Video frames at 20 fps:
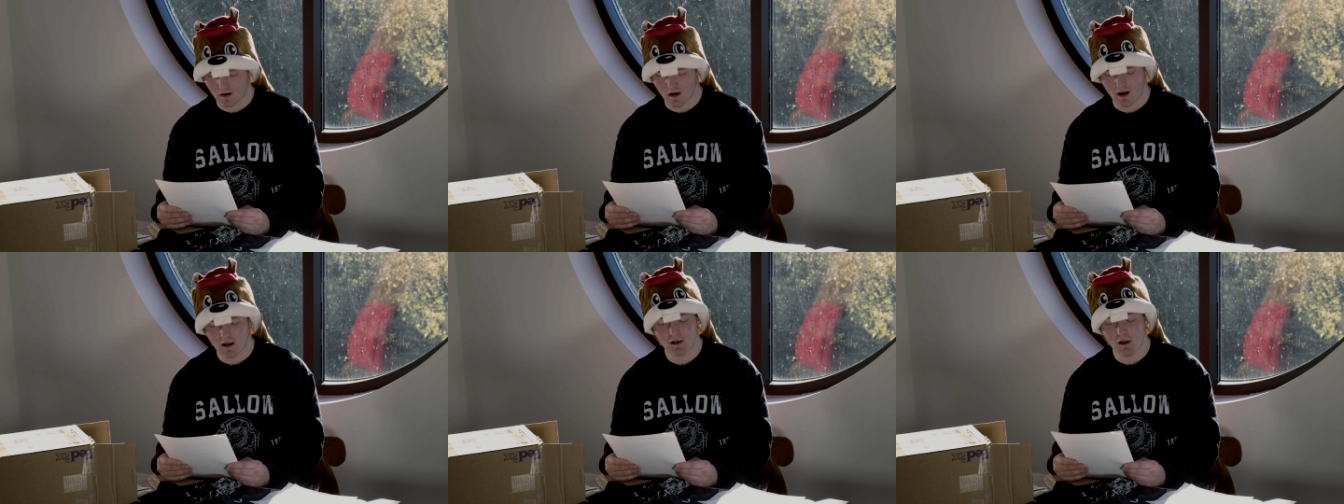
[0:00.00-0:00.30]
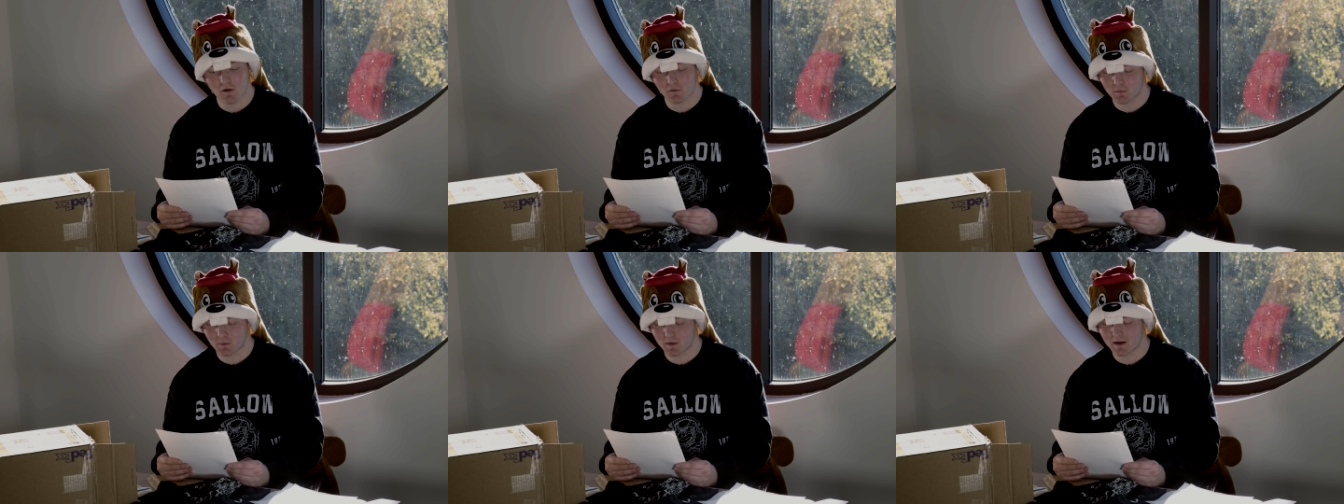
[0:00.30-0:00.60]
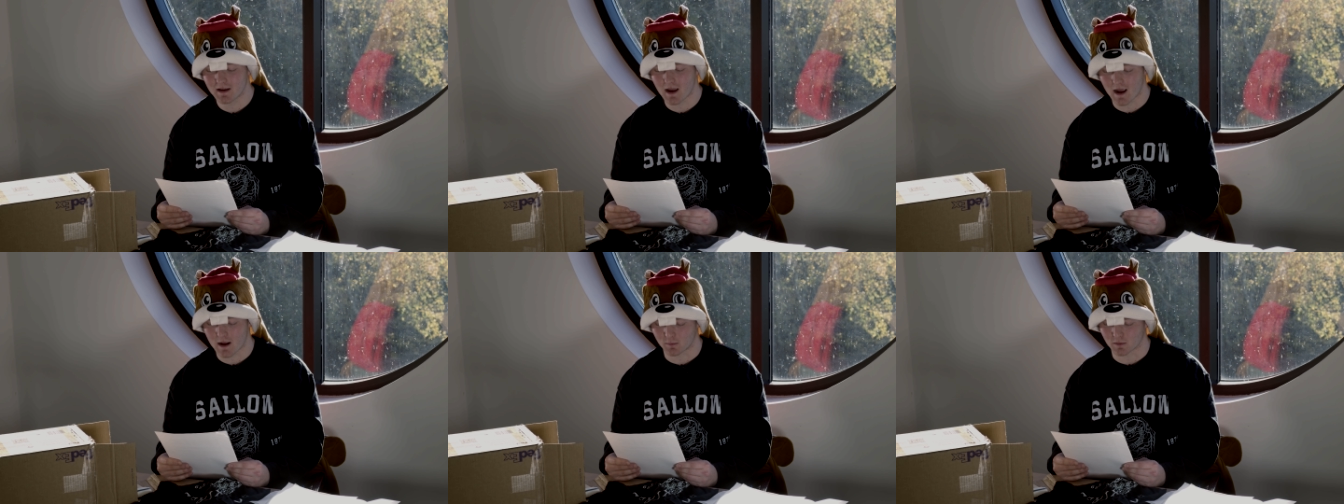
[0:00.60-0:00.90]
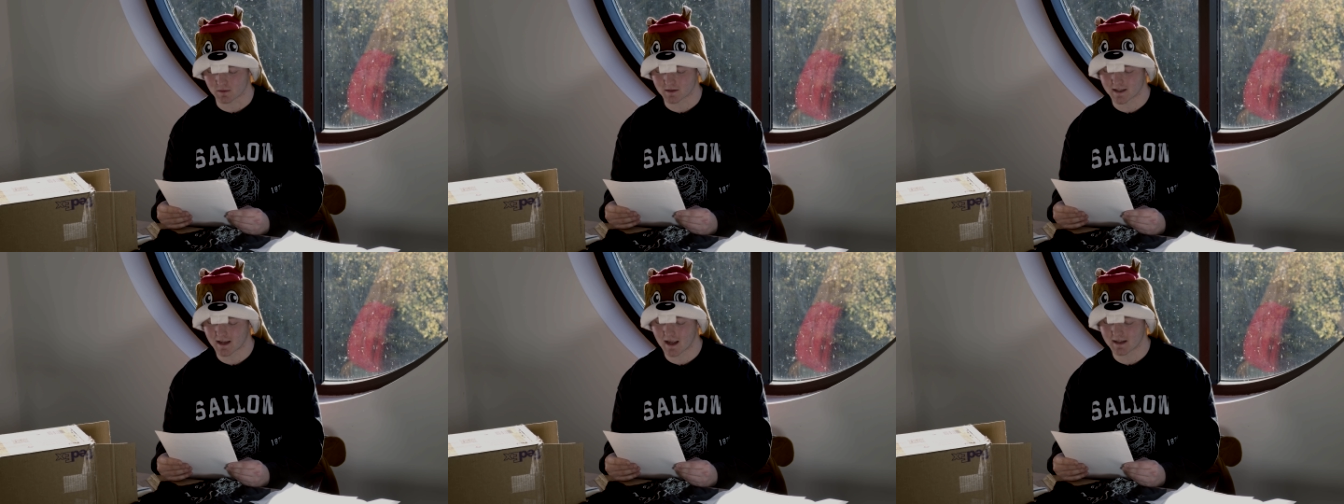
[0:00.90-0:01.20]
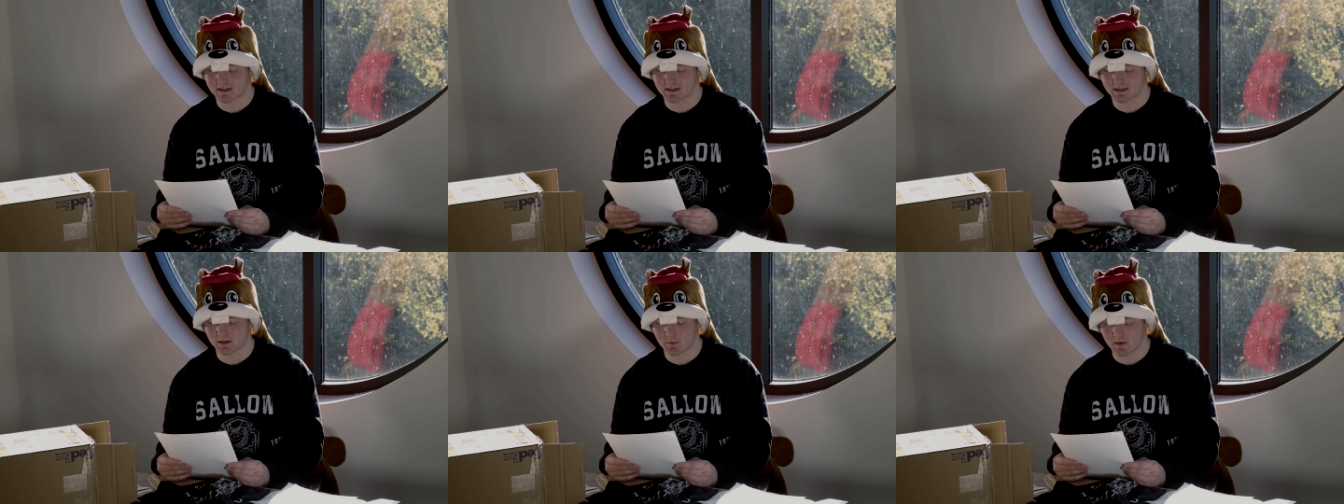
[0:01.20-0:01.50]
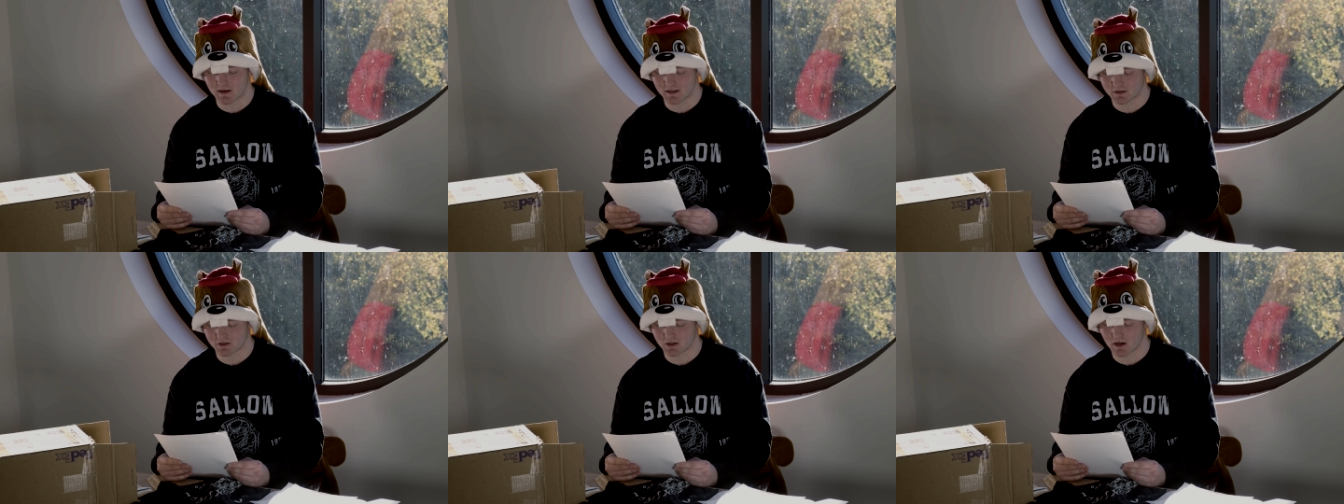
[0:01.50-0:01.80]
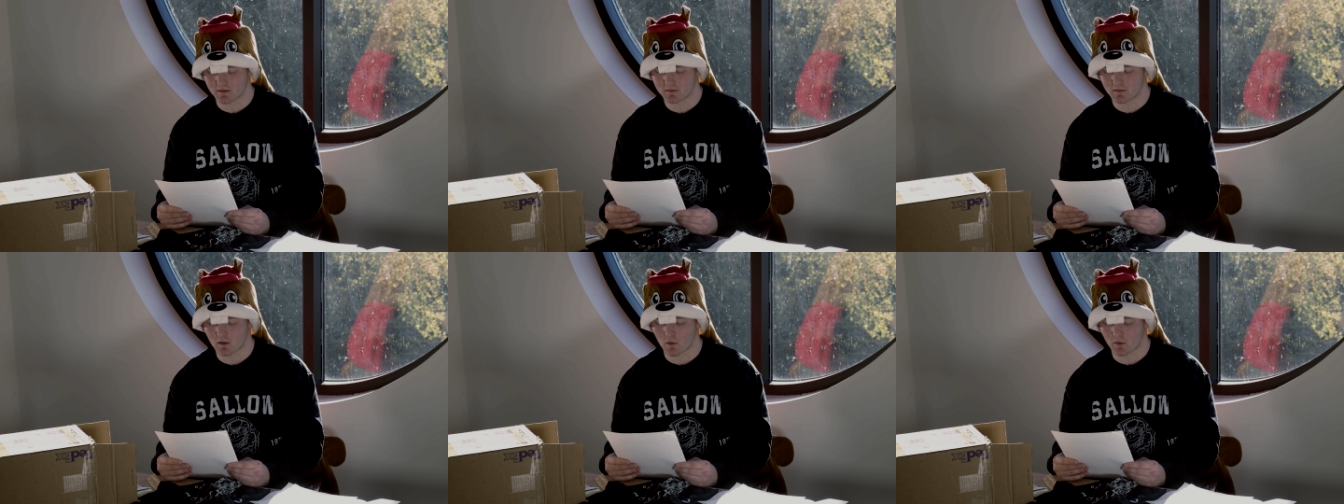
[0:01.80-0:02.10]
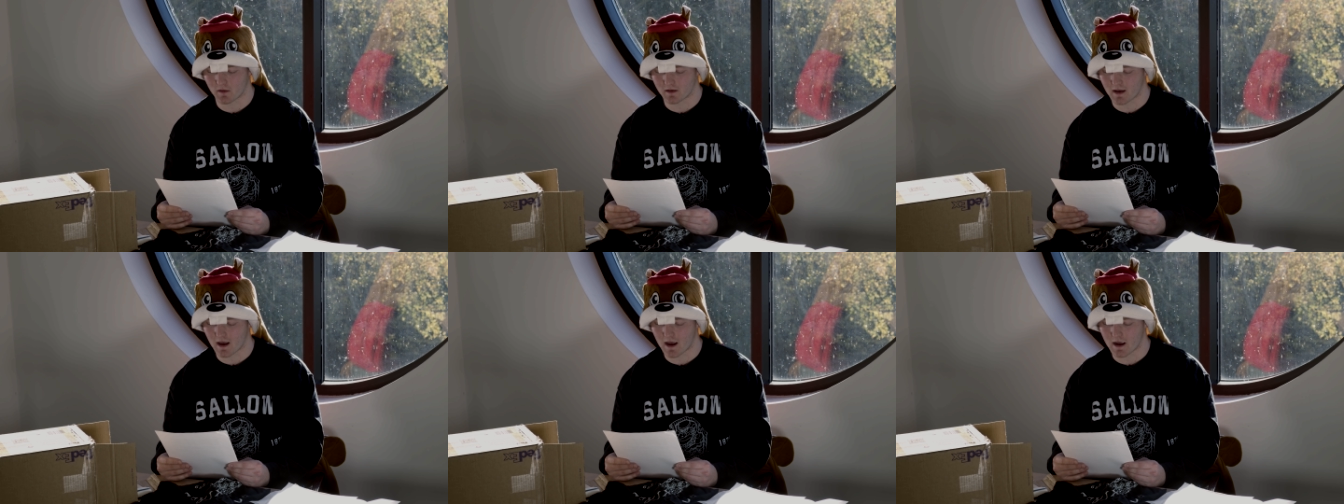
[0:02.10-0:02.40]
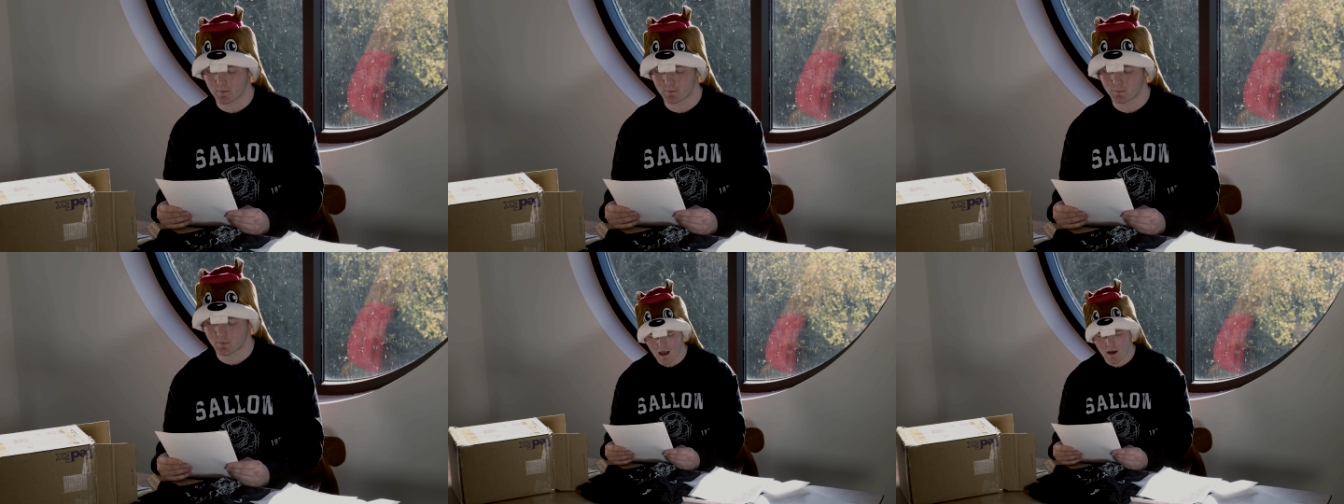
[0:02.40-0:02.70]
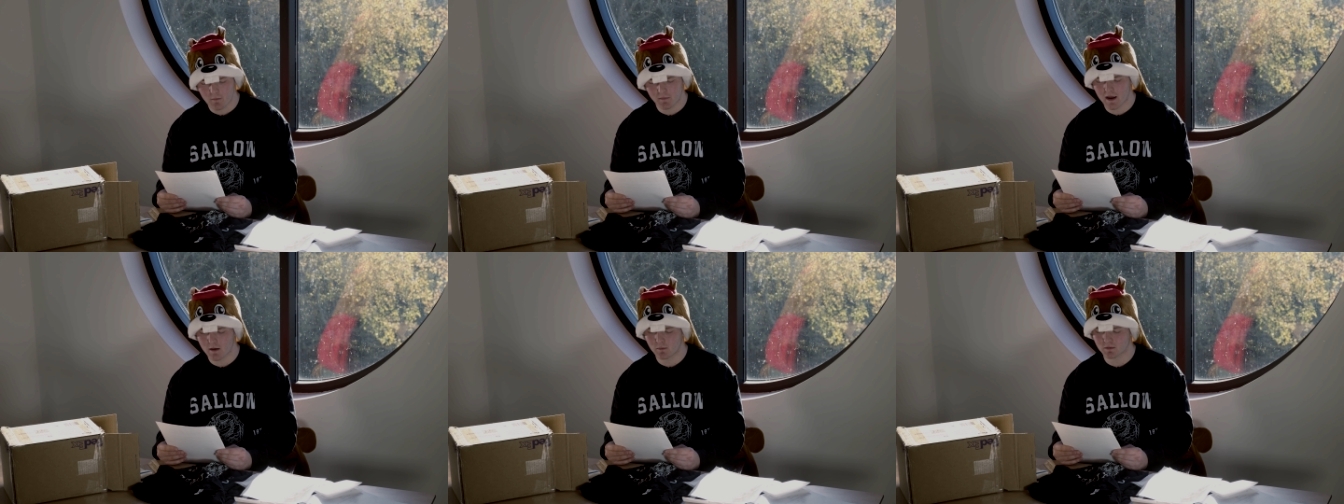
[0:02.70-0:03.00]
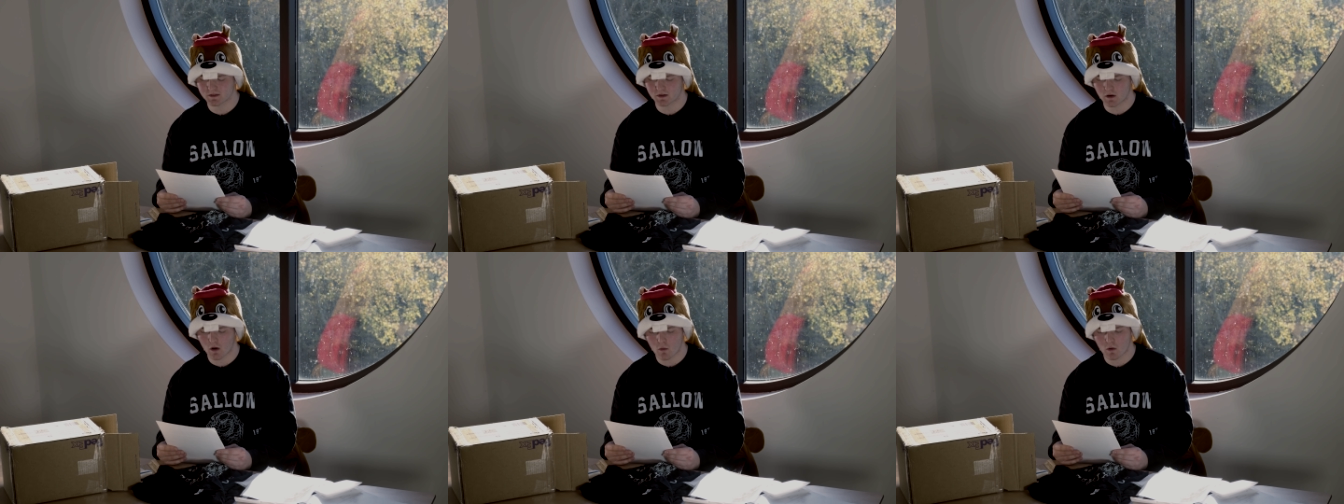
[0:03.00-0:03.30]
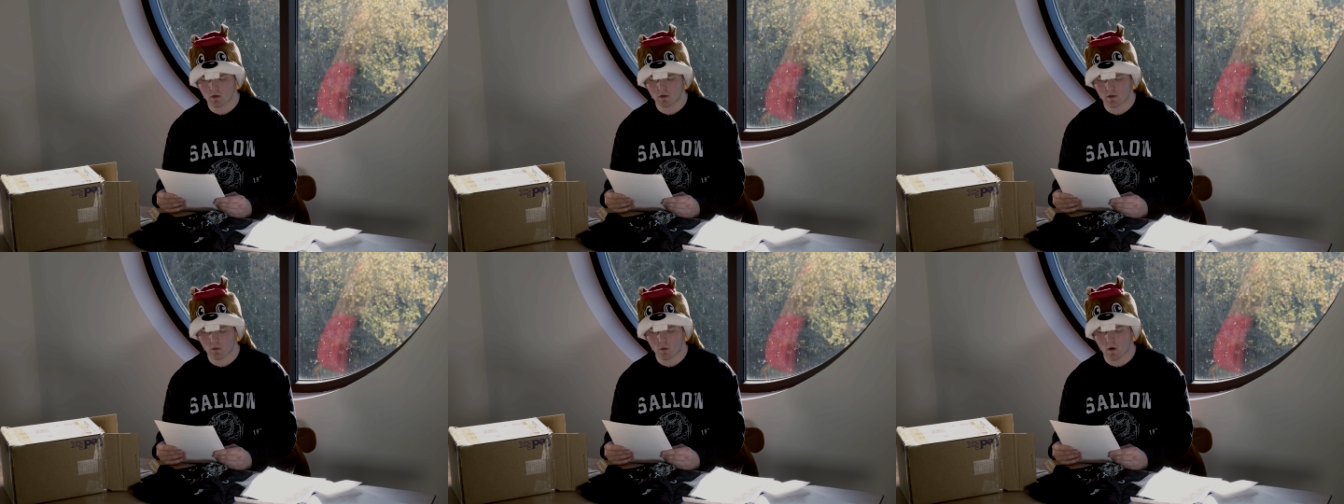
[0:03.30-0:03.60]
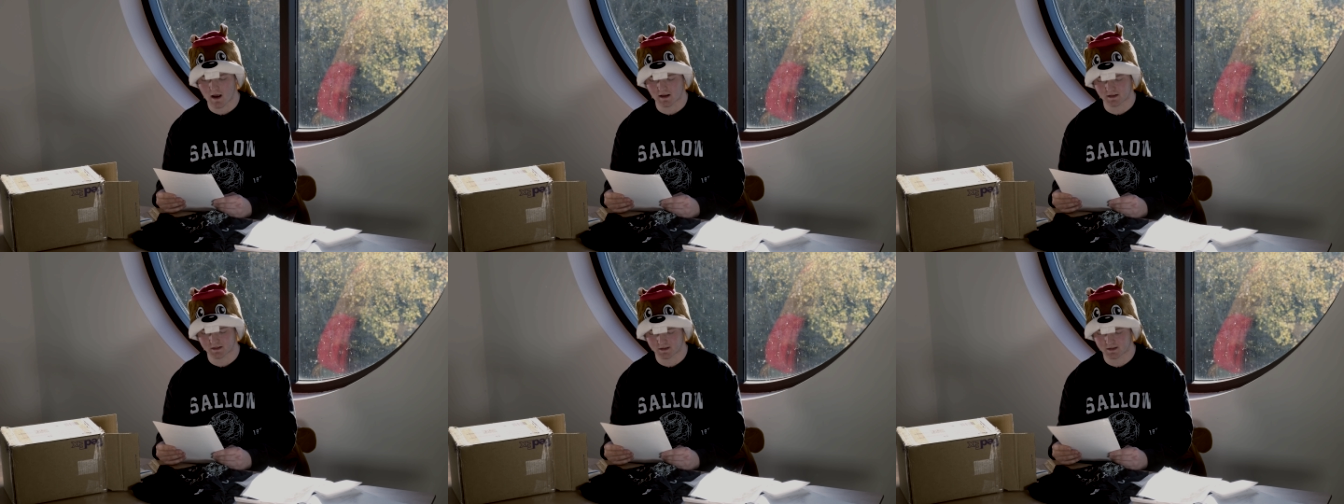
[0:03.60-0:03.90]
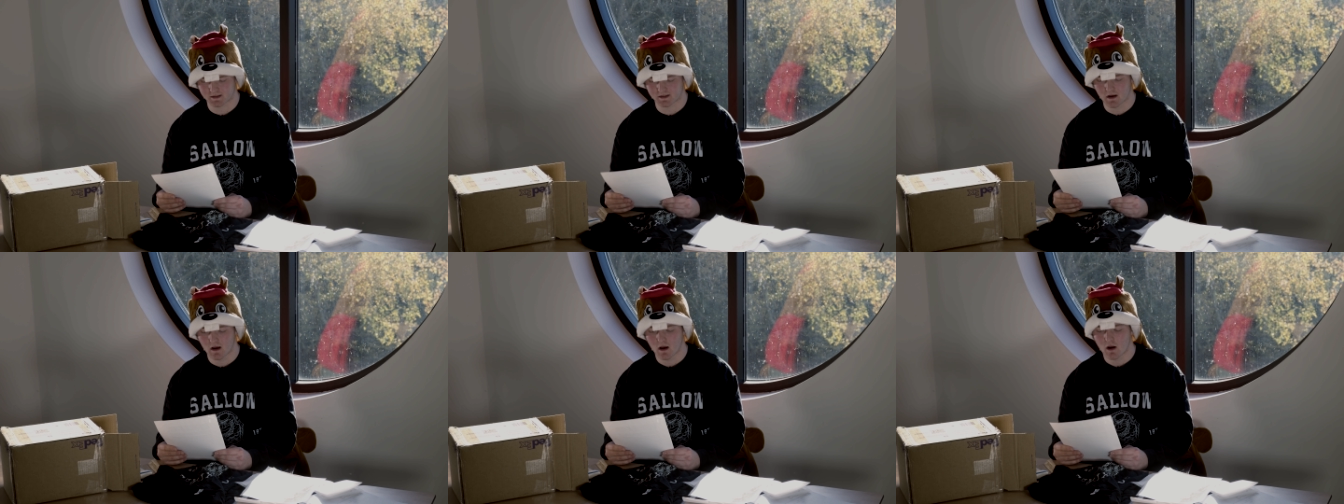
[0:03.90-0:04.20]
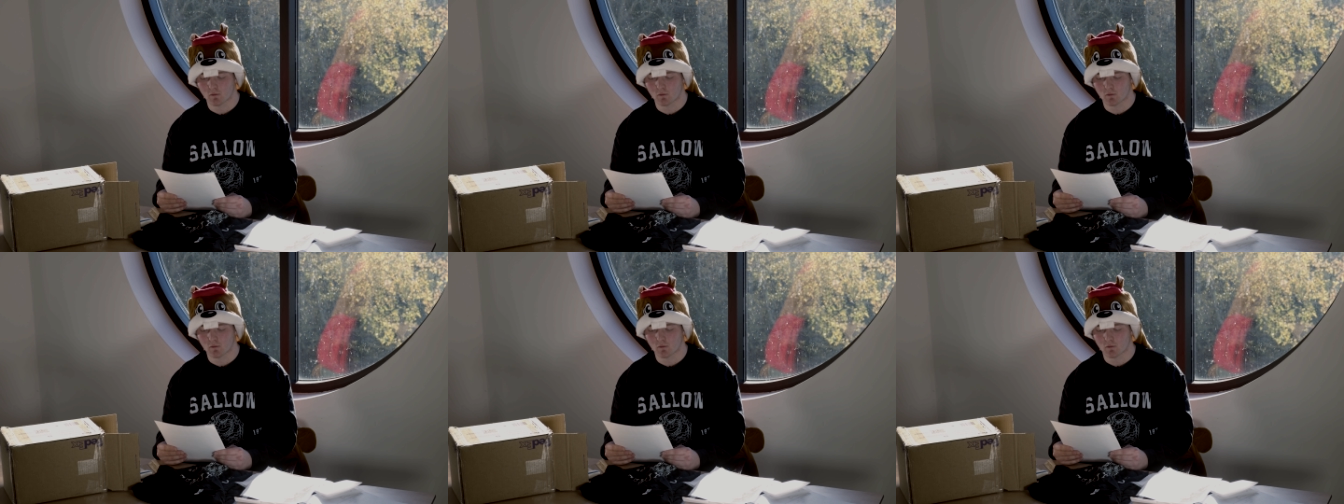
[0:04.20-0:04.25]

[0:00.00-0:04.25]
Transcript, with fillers: I loved being able to get into mischief on the game and be able to go on quests,